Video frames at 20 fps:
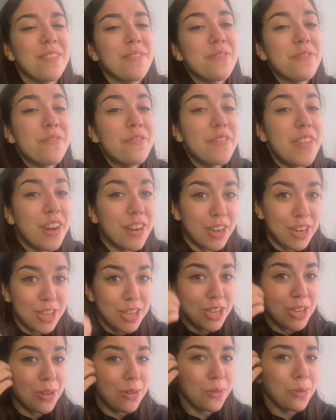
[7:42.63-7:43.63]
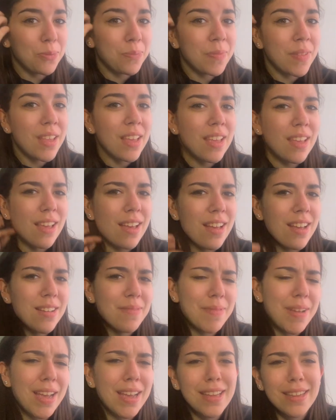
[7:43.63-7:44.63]
very cute.
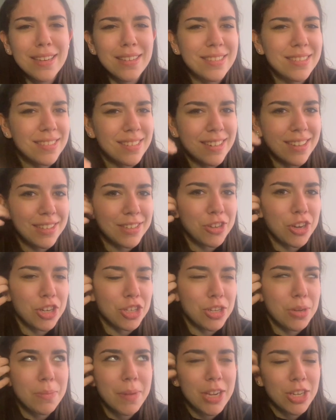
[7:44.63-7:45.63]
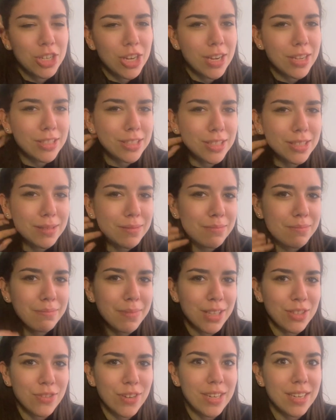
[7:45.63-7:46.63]
I had a crush on my childhood
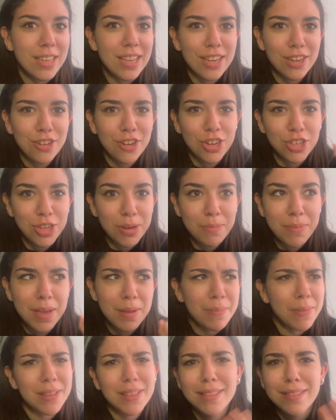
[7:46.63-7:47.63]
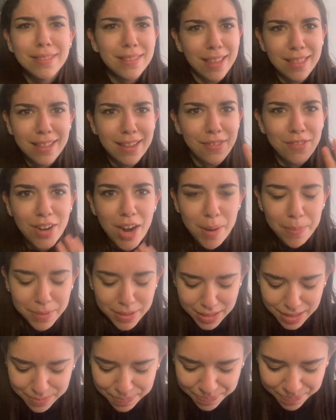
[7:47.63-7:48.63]
best friend, and he had a crush on me, but nothing ever happened.